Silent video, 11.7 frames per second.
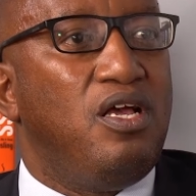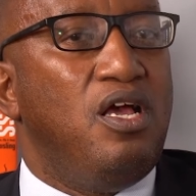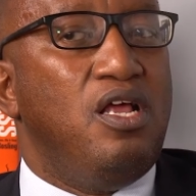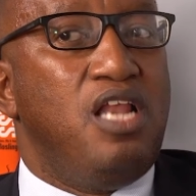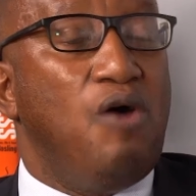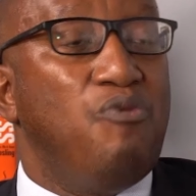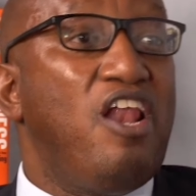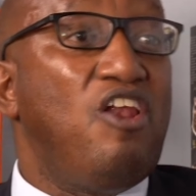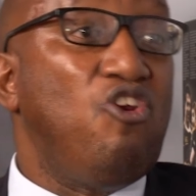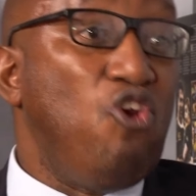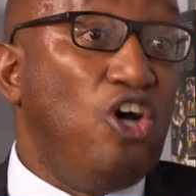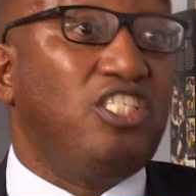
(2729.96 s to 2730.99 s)
Now, the
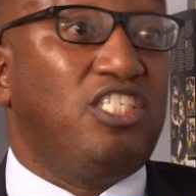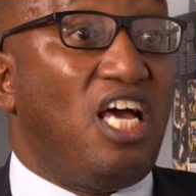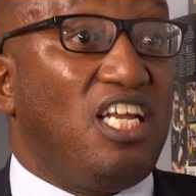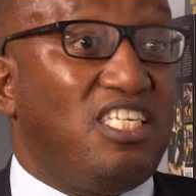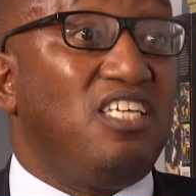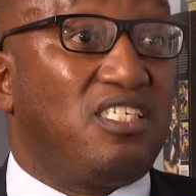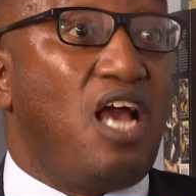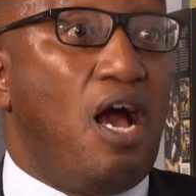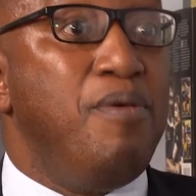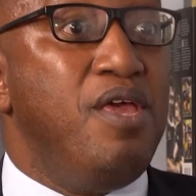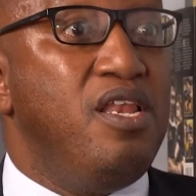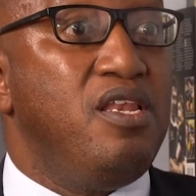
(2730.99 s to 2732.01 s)
lot that has come
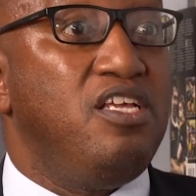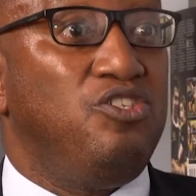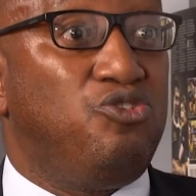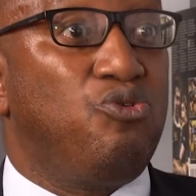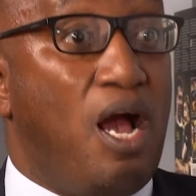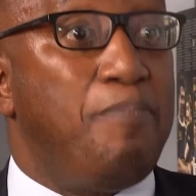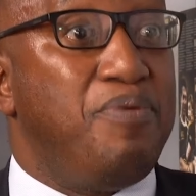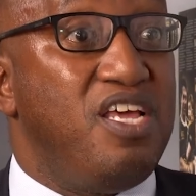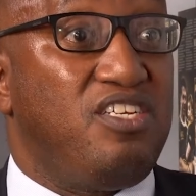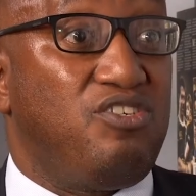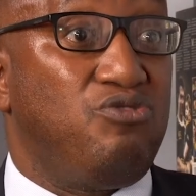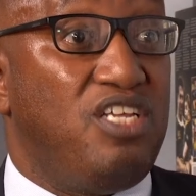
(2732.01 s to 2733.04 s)
in into
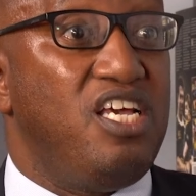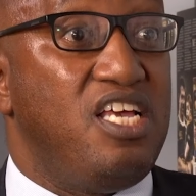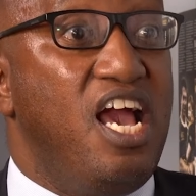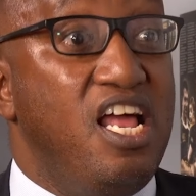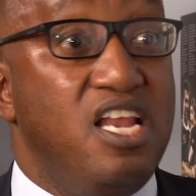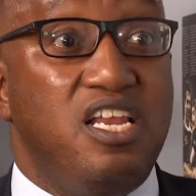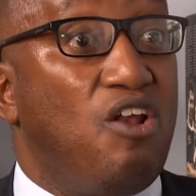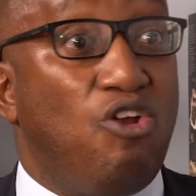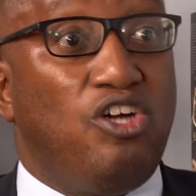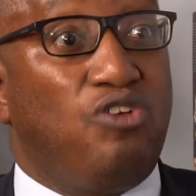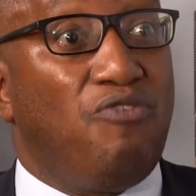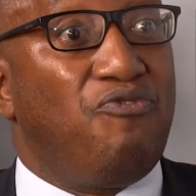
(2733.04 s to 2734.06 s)
cabinet today, and a
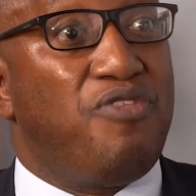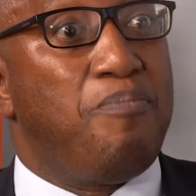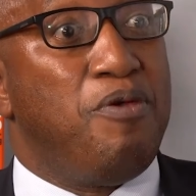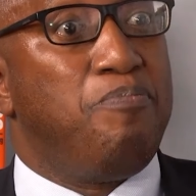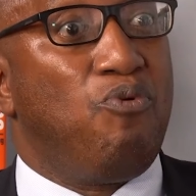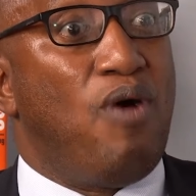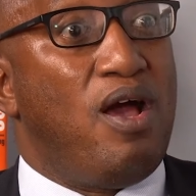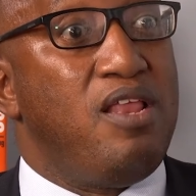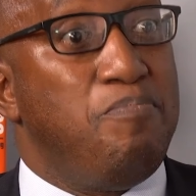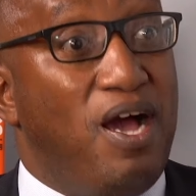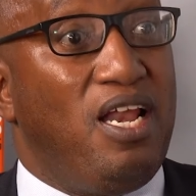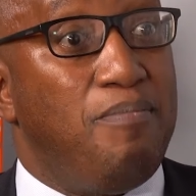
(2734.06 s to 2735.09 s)
lot of the people who are in
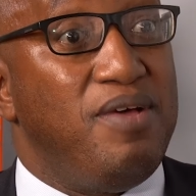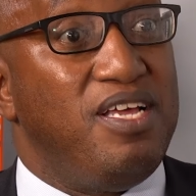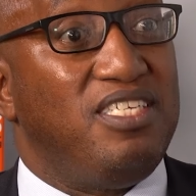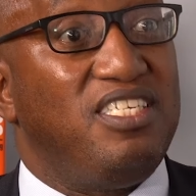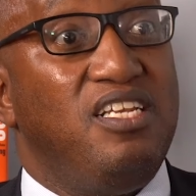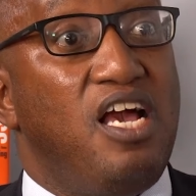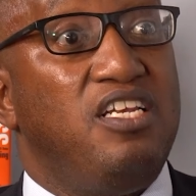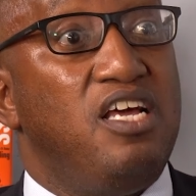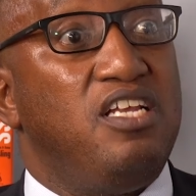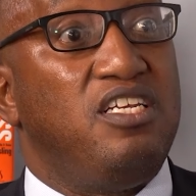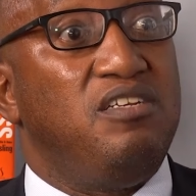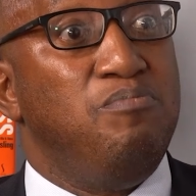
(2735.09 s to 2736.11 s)
parliament in, and,
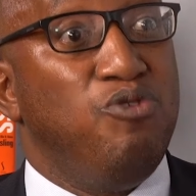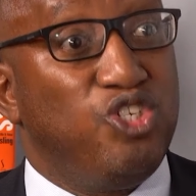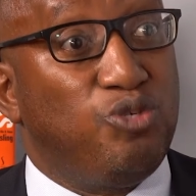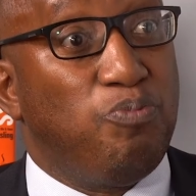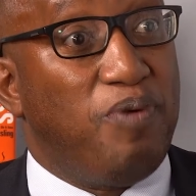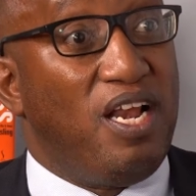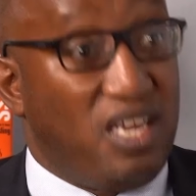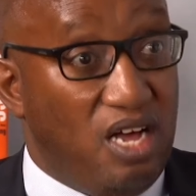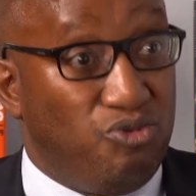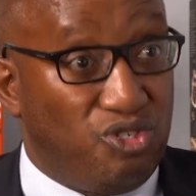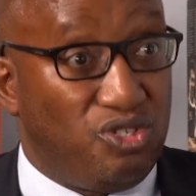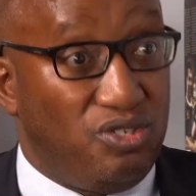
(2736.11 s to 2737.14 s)
and in municipal
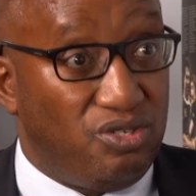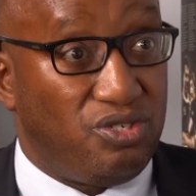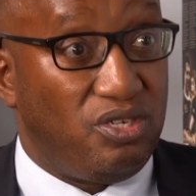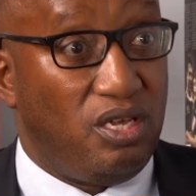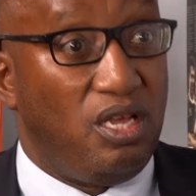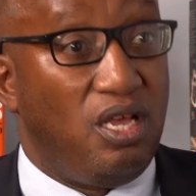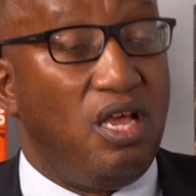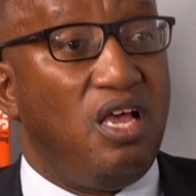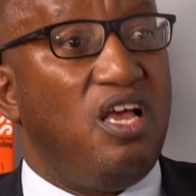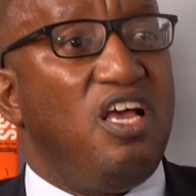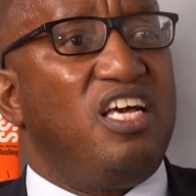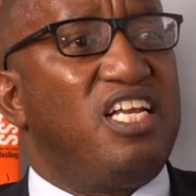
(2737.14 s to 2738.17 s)
councils,
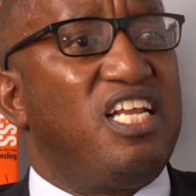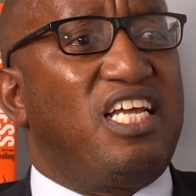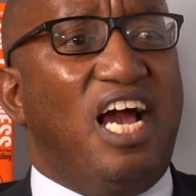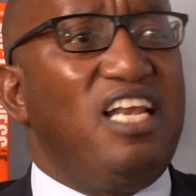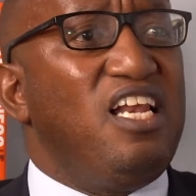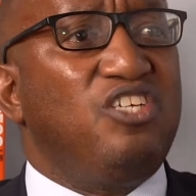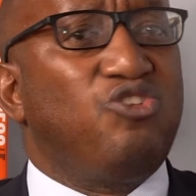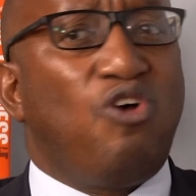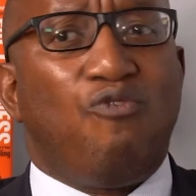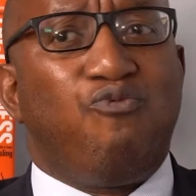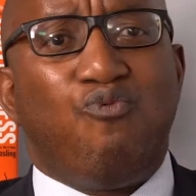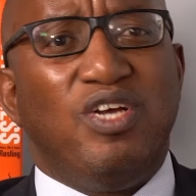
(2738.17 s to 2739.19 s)
regardless
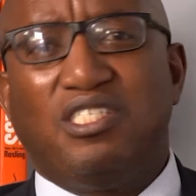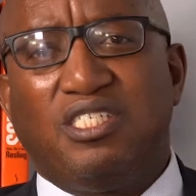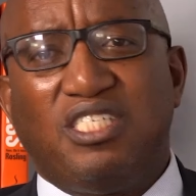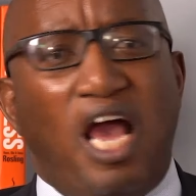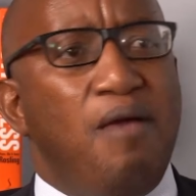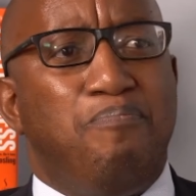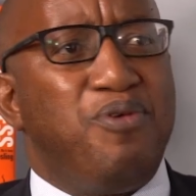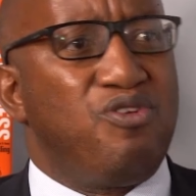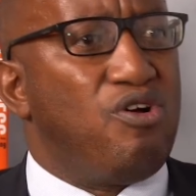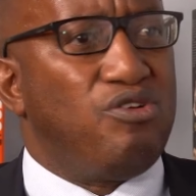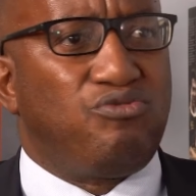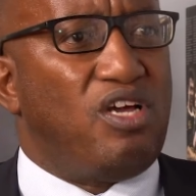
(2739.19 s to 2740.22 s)
of which time
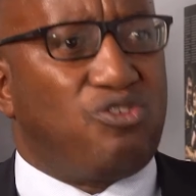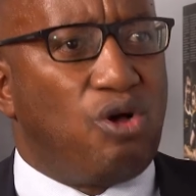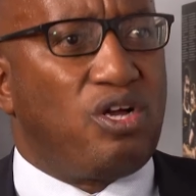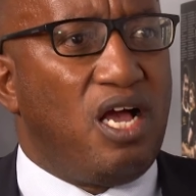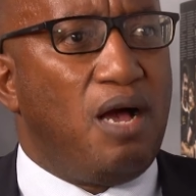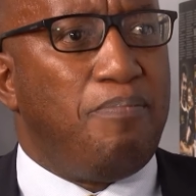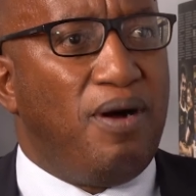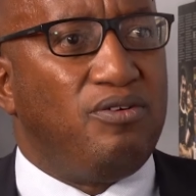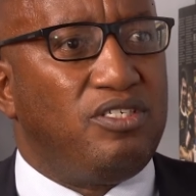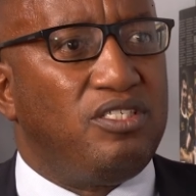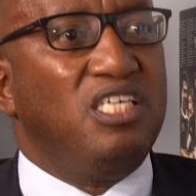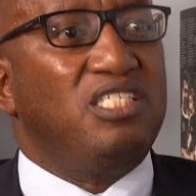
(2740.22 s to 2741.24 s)
period you are talking about,
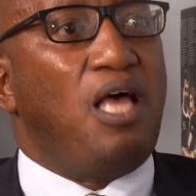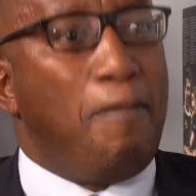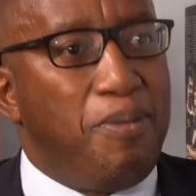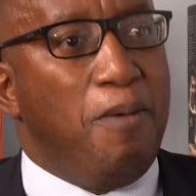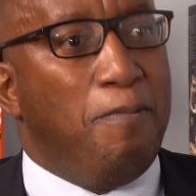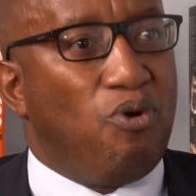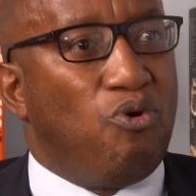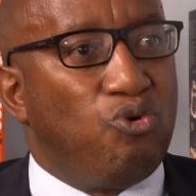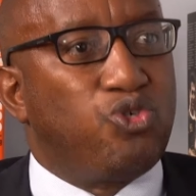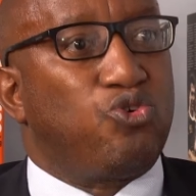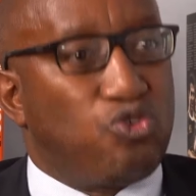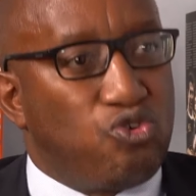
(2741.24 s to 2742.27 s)
these are people who
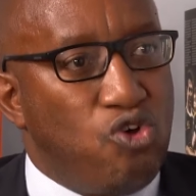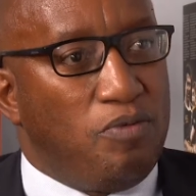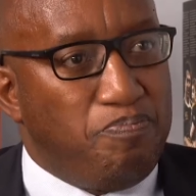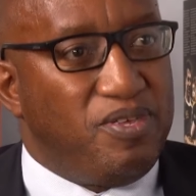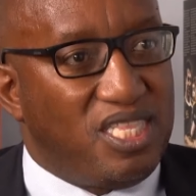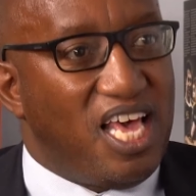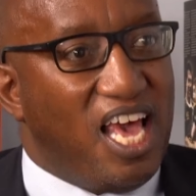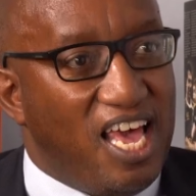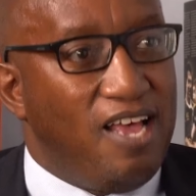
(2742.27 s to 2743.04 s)
should not be there